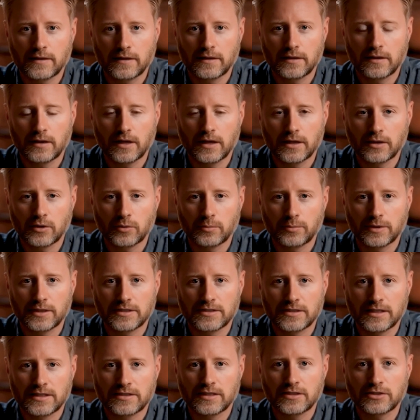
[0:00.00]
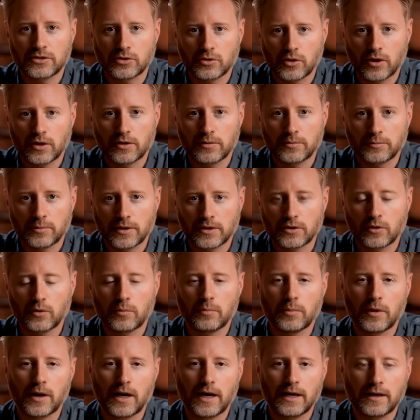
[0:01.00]
like your business has grown but your
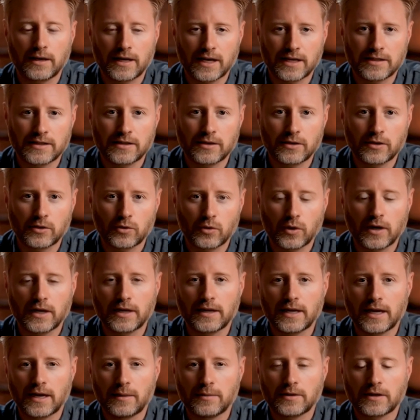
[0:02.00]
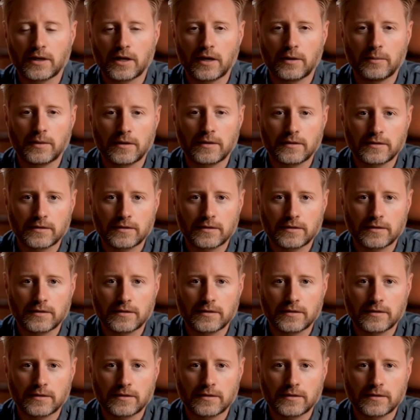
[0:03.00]
brand hasn't quite kept up,